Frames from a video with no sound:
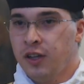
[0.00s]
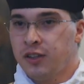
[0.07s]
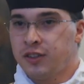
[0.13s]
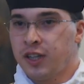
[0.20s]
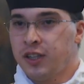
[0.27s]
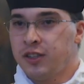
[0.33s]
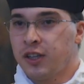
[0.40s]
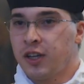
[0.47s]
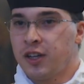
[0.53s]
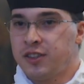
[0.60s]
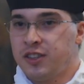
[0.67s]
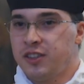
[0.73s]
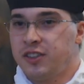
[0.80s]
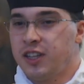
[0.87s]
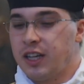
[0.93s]
St.
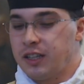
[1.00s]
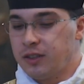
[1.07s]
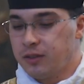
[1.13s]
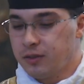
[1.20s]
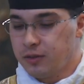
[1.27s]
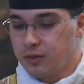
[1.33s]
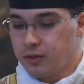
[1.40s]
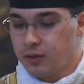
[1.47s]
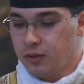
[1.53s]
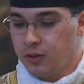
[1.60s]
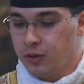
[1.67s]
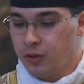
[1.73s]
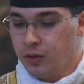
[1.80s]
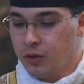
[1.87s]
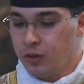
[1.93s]
Augustine said,
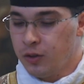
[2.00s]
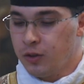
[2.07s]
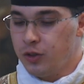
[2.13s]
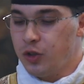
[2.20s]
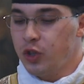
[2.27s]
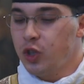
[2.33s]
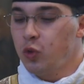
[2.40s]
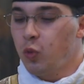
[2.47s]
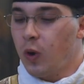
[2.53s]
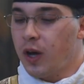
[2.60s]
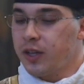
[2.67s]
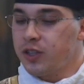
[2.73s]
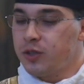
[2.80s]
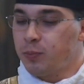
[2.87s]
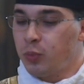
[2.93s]
Do you
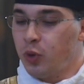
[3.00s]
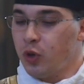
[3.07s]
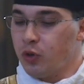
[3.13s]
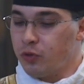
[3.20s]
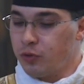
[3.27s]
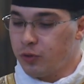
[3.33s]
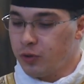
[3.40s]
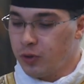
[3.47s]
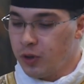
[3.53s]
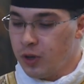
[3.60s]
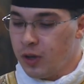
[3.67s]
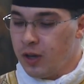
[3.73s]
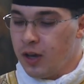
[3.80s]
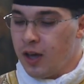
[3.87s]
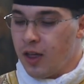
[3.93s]
want proof
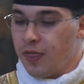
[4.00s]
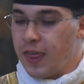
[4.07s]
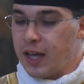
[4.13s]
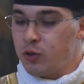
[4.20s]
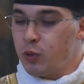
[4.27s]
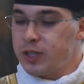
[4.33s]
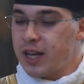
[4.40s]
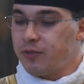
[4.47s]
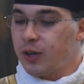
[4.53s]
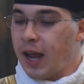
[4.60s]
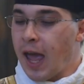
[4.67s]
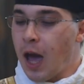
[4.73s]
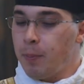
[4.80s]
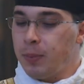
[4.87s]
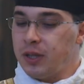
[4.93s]
that whatever
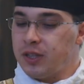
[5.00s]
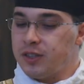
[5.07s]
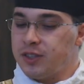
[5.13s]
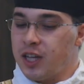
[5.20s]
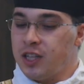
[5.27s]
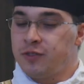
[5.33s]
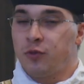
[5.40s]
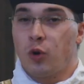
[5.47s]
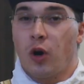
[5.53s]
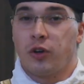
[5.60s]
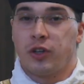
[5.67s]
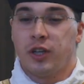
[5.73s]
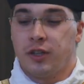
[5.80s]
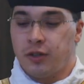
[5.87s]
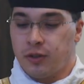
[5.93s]
happens is for
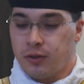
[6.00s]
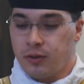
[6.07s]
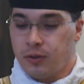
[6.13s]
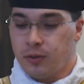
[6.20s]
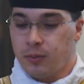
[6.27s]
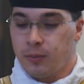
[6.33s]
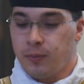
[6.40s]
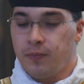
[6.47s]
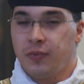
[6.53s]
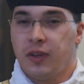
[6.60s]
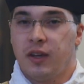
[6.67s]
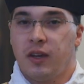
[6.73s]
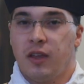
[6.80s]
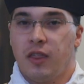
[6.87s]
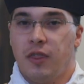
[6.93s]
our good?
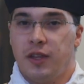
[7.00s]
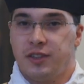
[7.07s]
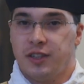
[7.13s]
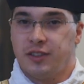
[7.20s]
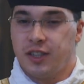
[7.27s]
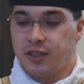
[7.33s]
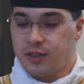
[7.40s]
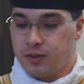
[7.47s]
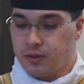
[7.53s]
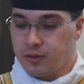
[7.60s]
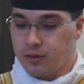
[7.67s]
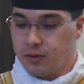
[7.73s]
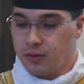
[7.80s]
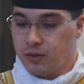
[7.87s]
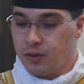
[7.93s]
This is it.
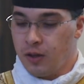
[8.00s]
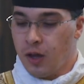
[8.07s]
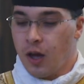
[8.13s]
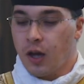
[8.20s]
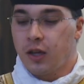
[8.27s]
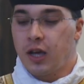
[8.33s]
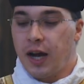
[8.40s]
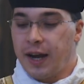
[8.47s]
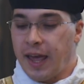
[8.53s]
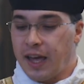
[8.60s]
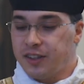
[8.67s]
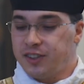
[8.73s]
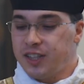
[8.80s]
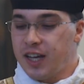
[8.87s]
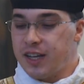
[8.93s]
God
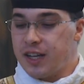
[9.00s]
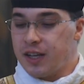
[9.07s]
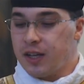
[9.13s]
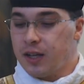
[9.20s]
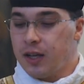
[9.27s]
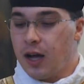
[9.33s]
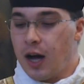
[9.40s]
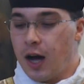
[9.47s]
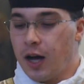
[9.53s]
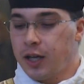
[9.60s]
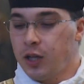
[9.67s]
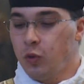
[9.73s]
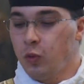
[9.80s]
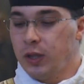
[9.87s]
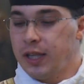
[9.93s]
has said,
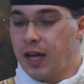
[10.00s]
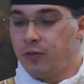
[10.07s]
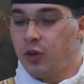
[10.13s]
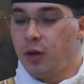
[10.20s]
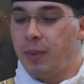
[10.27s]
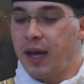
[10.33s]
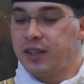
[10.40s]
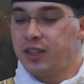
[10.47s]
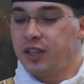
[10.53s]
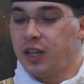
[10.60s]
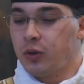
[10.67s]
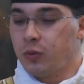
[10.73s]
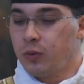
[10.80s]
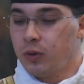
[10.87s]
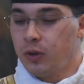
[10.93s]
I will never abandon
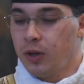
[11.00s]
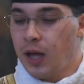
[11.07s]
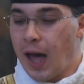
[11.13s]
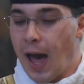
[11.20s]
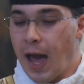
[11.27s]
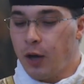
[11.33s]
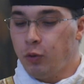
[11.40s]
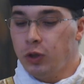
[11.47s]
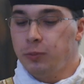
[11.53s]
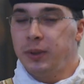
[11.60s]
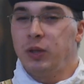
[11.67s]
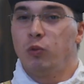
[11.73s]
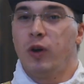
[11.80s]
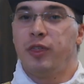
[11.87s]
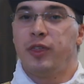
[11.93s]
you. I will
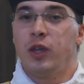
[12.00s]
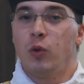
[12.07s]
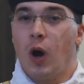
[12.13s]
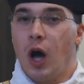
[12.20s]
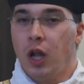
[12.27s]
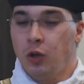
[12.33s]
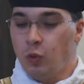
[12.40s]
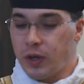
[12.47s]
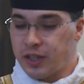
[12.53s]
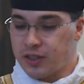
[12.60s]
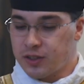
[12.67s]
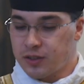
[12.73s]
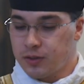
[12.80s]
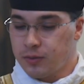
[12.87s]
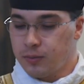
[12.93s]
be with you
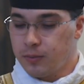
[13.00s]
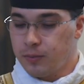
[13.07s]
always.